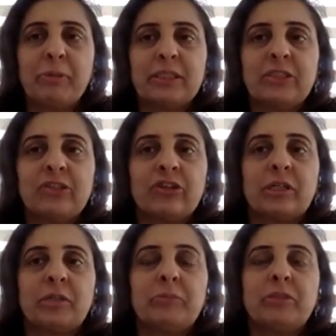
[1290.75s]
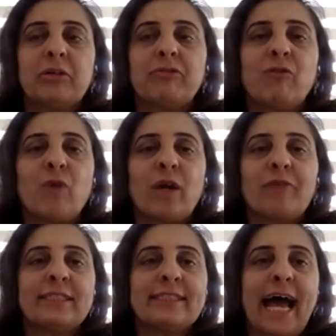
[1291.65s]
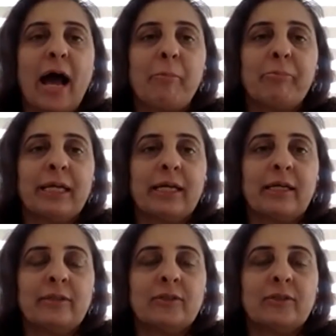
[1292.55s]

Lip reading: perturbed of whatever is happening.